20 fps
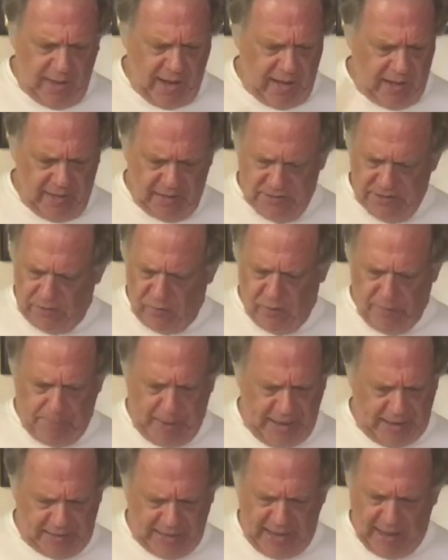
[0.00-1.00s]
And then slow it
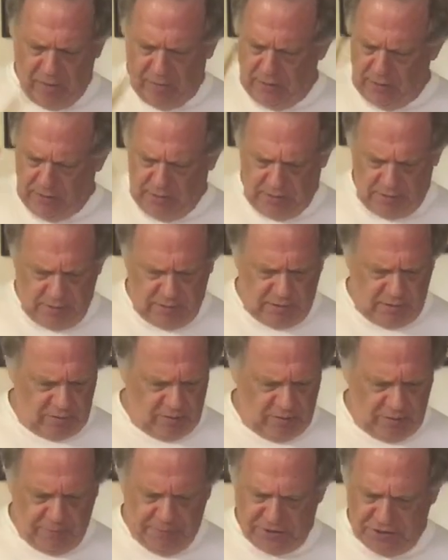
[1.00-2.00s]
back down
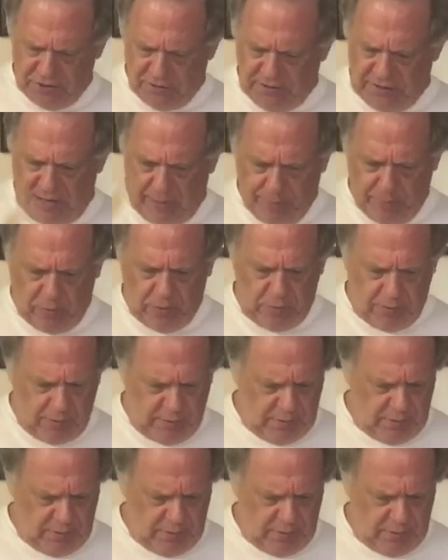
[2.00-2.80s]
to the original tempo.